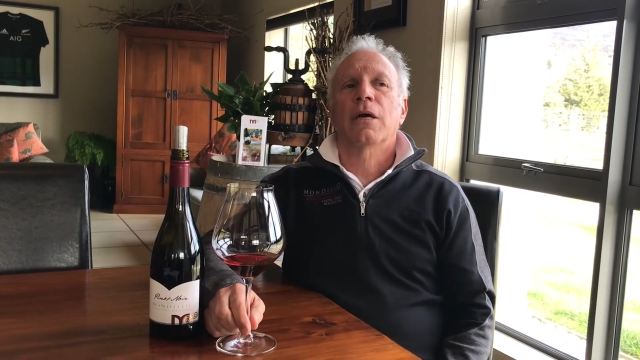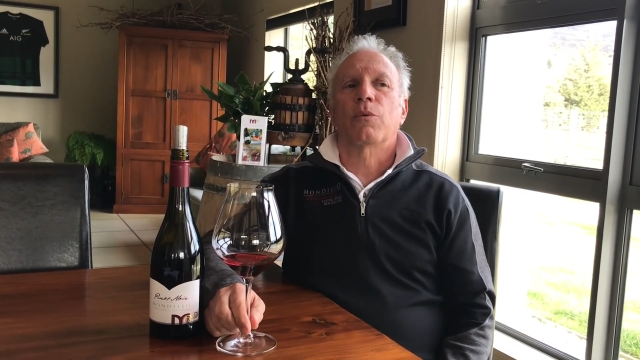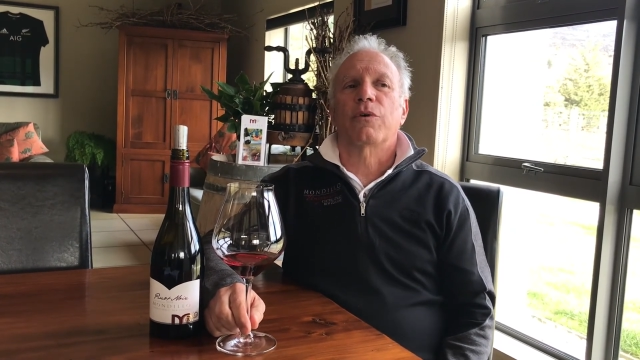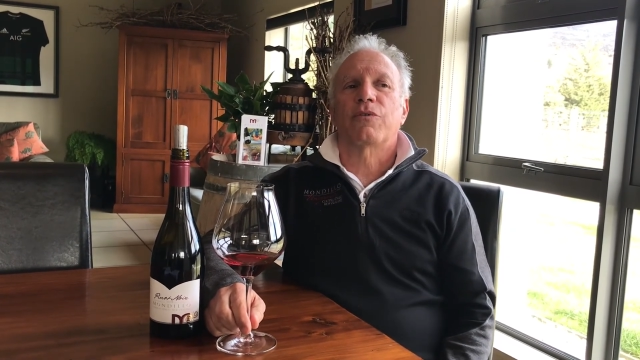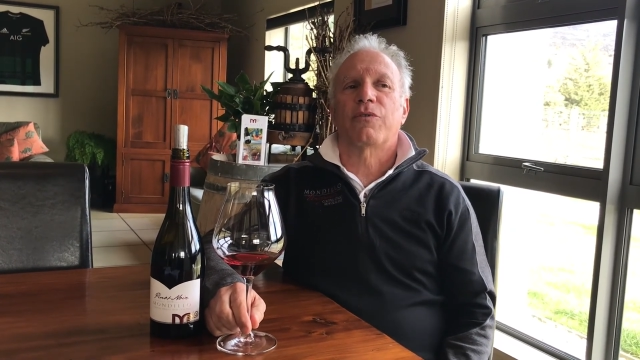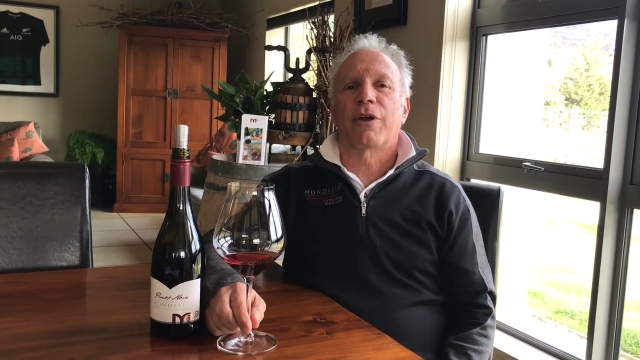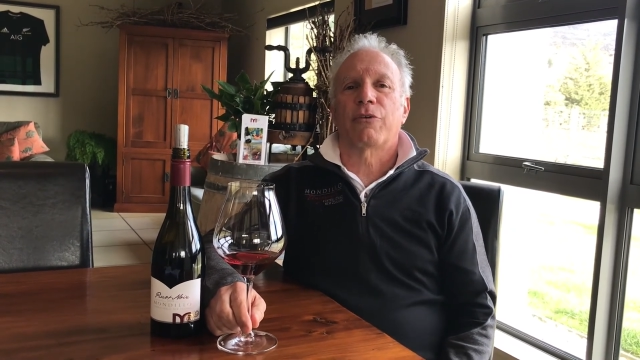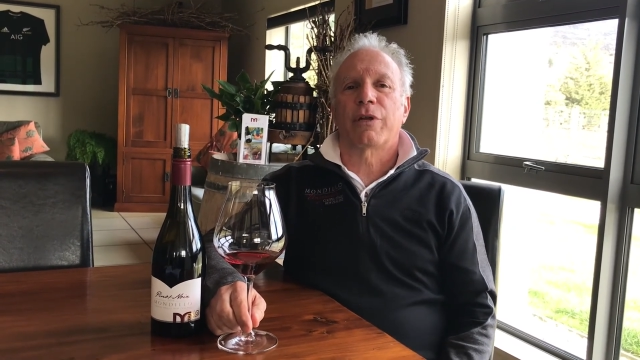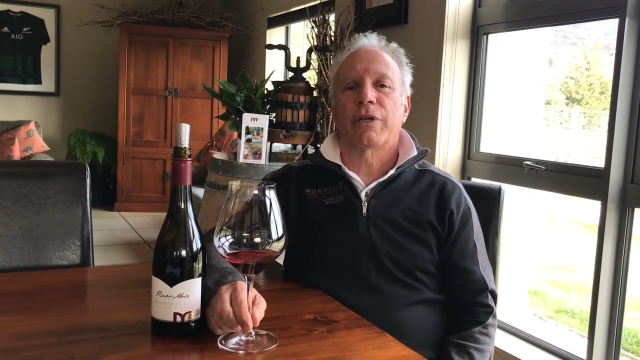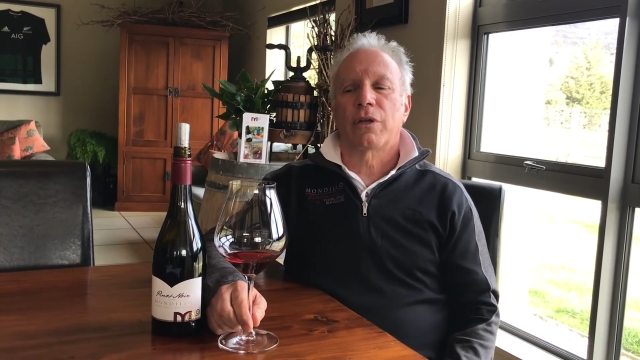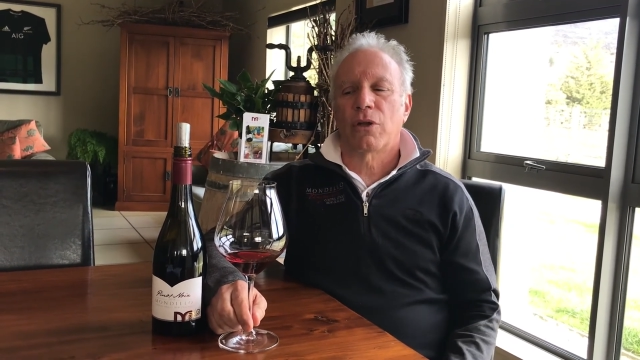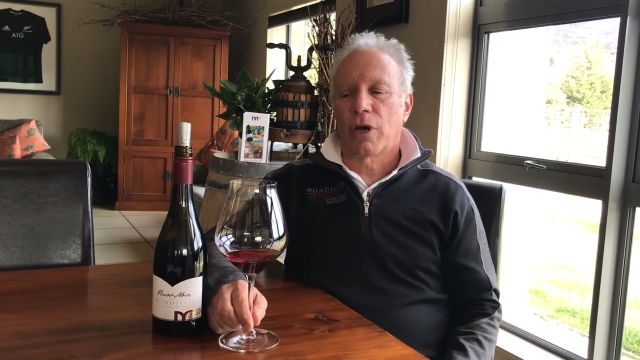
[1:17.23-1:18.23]
with very
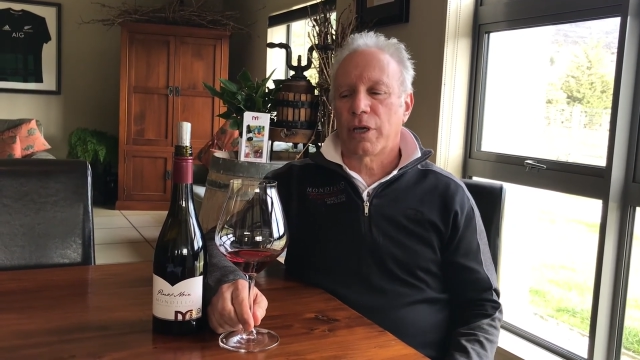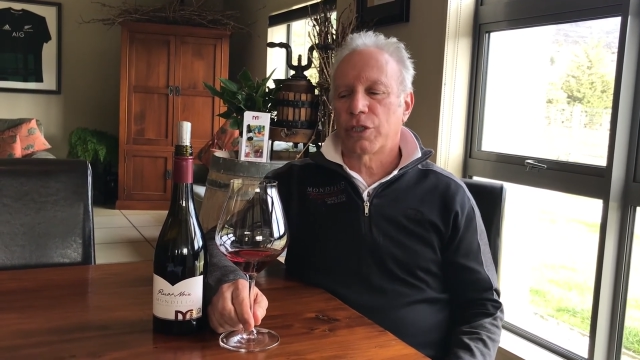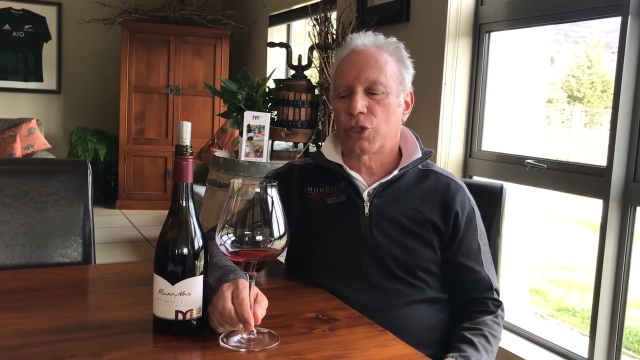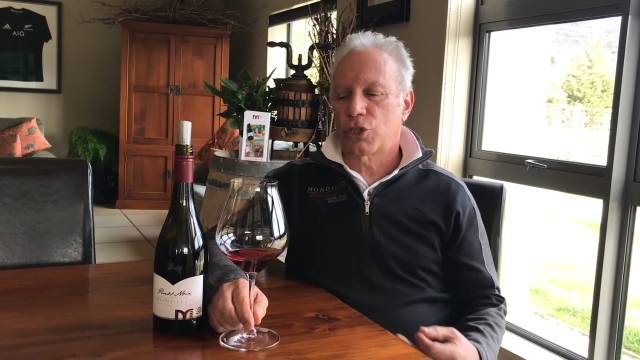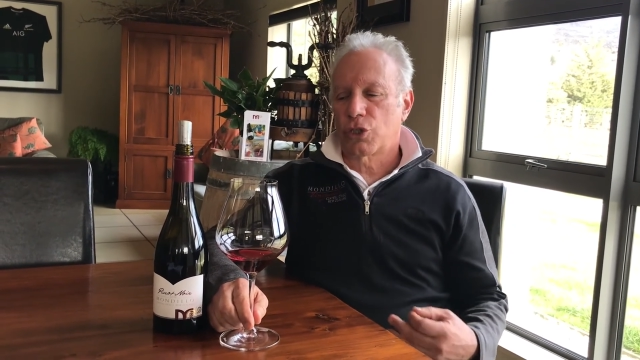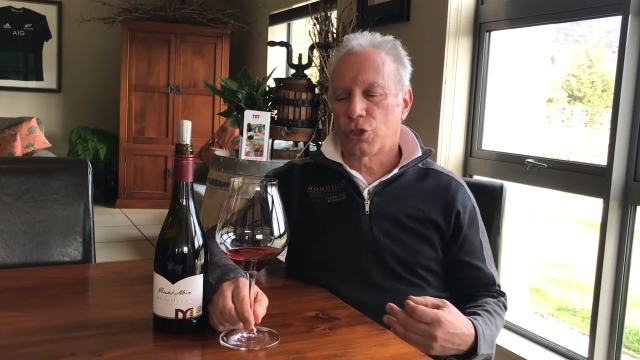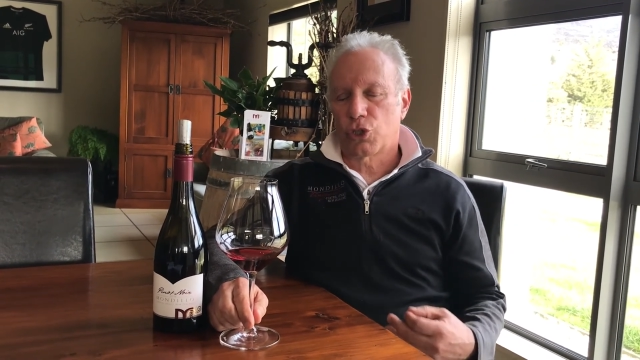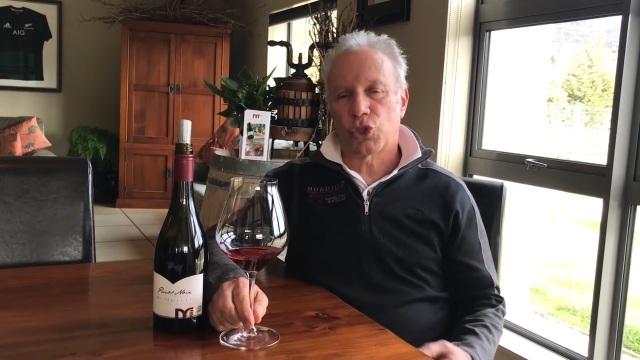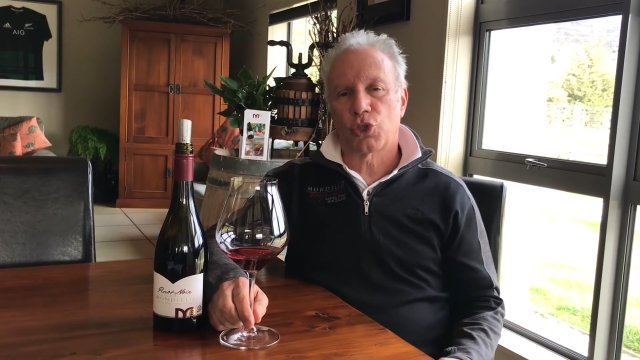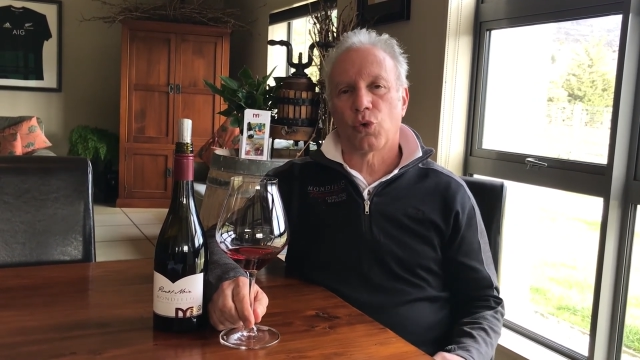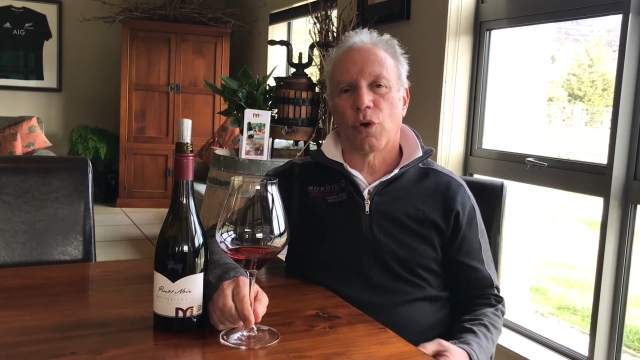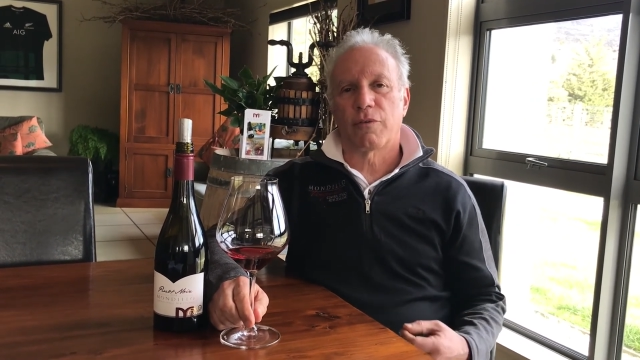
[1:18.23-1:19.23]
nice,
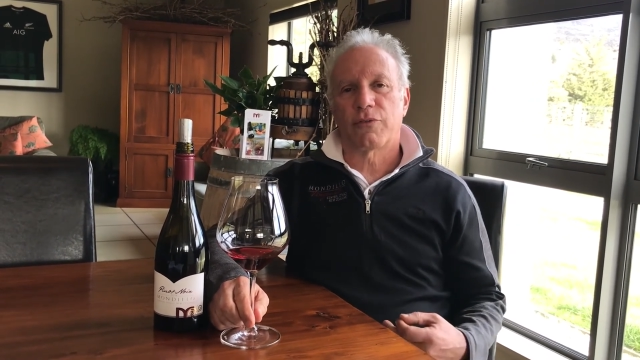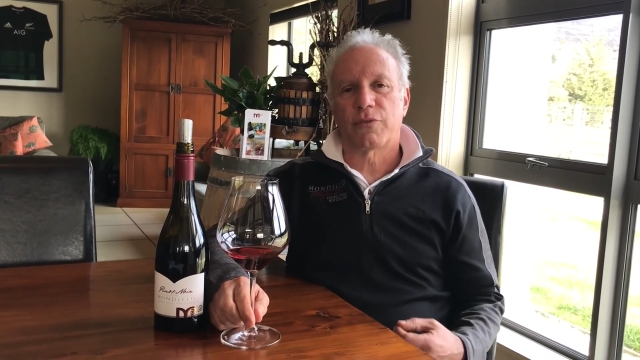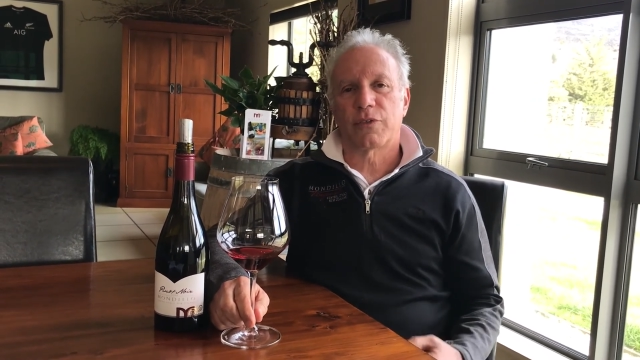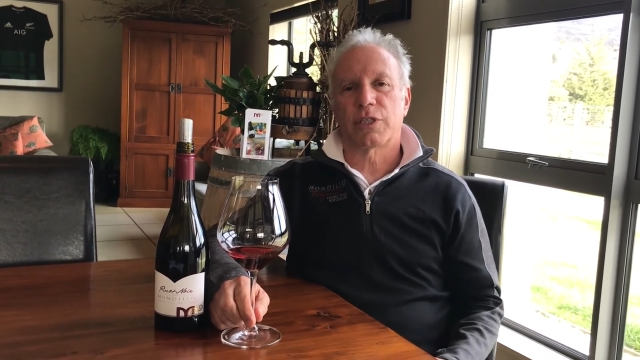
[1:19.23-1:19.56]
soft,